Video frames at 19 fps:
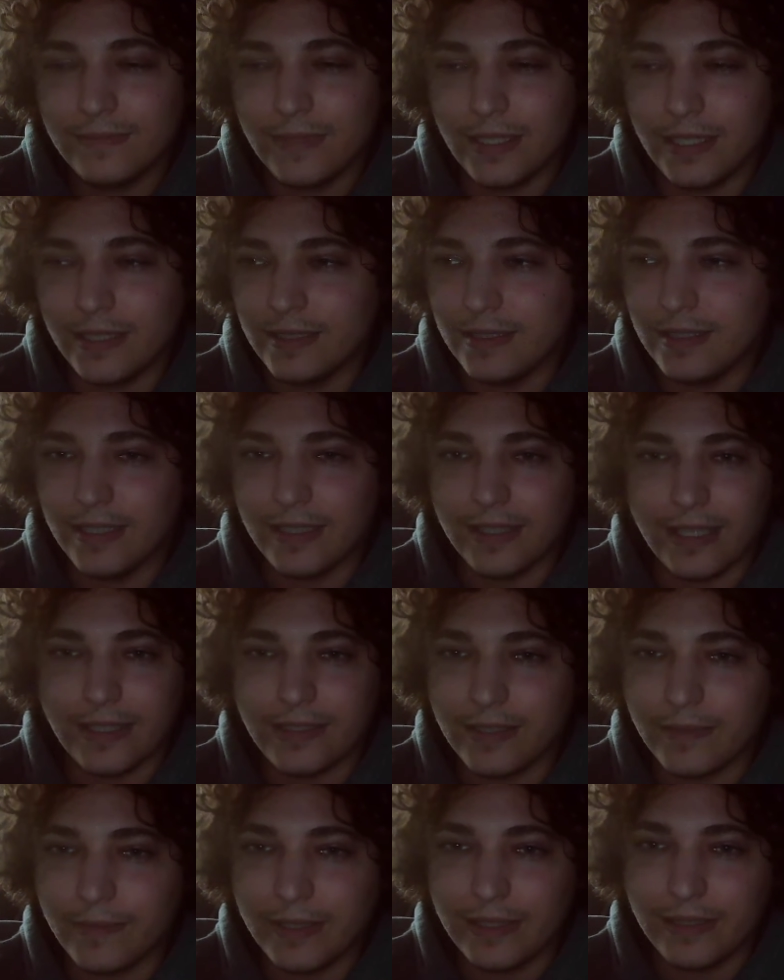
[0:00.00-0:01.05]
and that
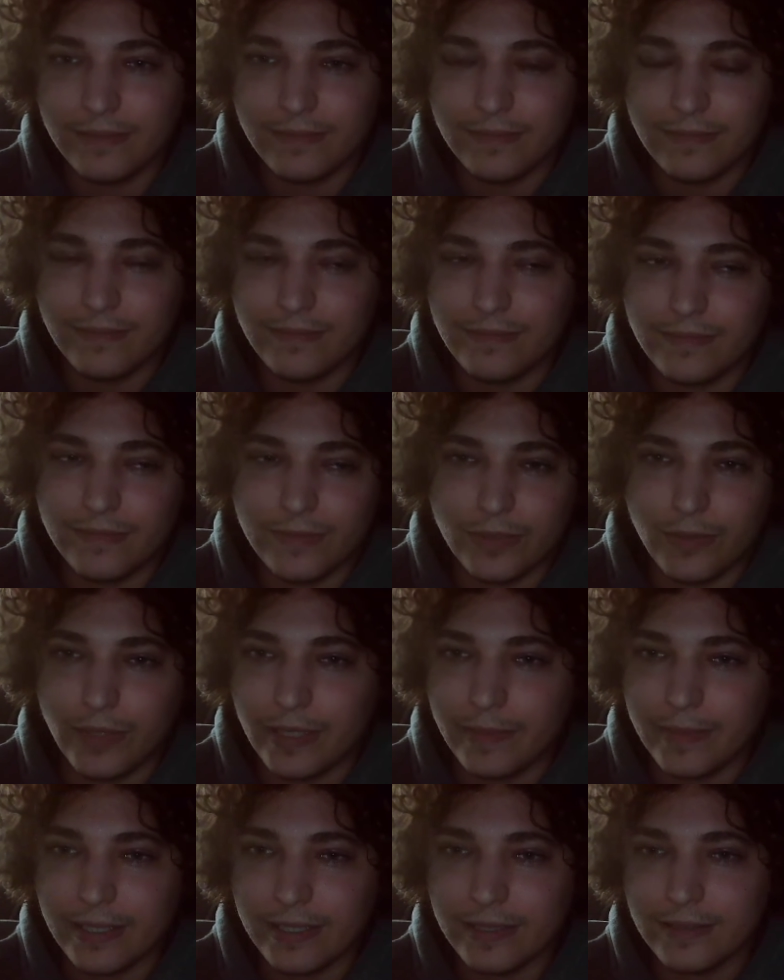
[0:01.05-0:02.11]
took me 20
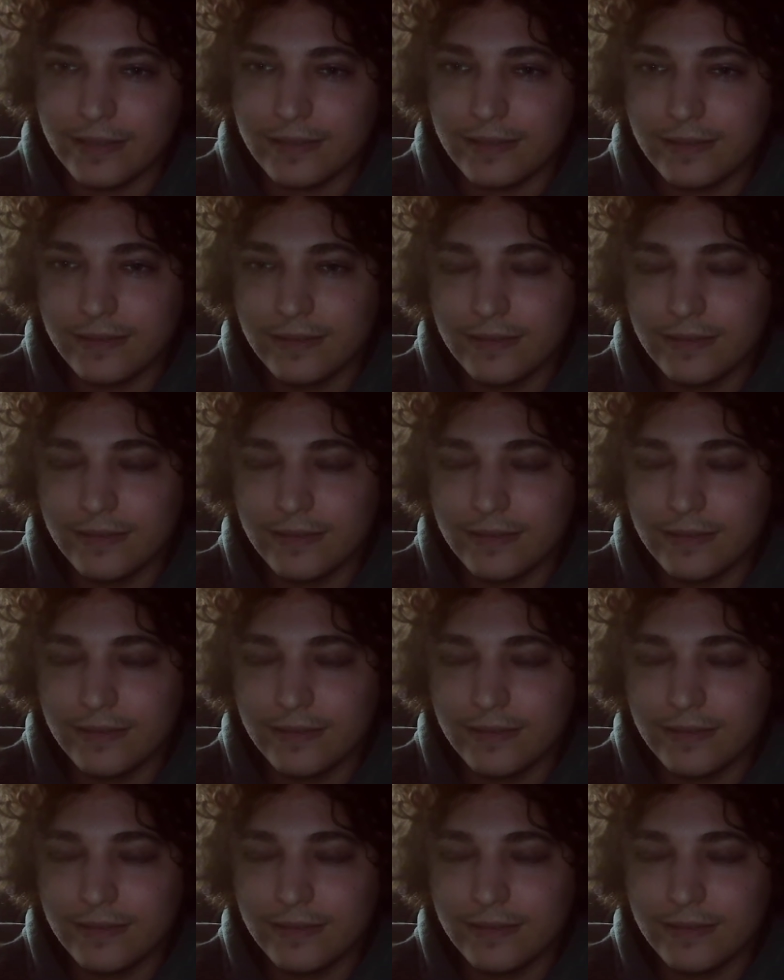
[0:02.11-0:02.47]
minutes.